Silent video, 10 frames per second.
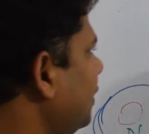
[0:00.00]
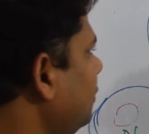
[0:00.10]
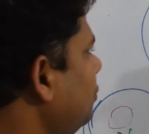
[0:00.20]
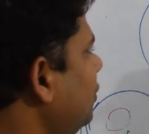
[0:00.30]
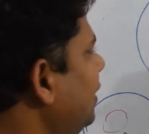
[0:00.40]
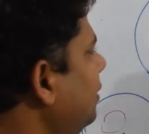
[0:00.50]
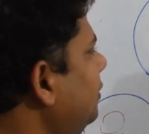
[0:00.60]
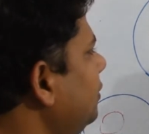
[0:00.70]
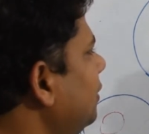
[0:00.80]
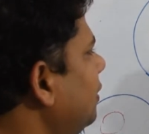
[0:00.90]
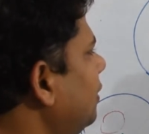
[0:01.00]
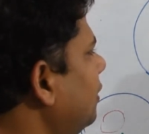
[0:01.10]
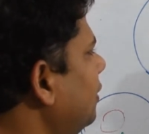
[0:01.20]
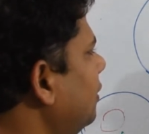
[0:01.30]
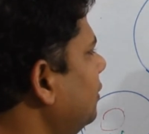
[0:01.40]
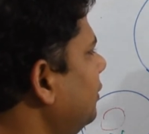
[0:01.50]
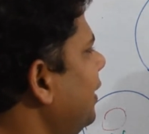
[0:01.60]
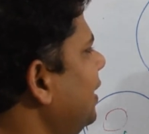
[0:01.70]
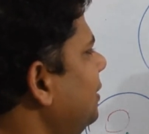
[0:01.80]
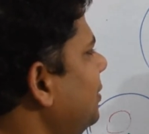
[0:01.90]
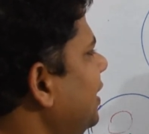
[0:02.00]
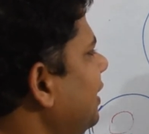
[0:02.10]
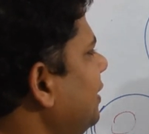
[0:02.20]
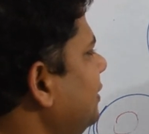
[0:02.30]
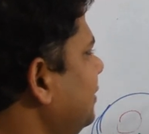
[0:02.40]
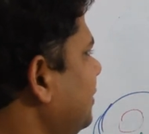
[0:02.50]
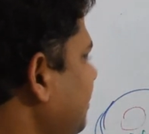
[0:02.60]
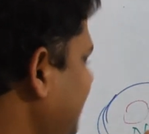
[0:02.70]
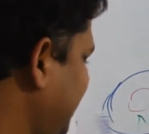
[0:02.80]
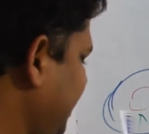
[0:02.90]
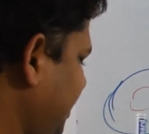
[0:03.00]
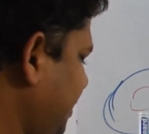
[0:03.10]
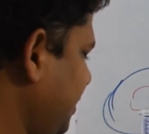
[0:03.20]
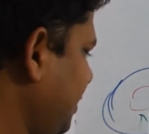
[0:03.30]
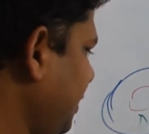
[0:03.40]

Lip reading: So here the antibody is present,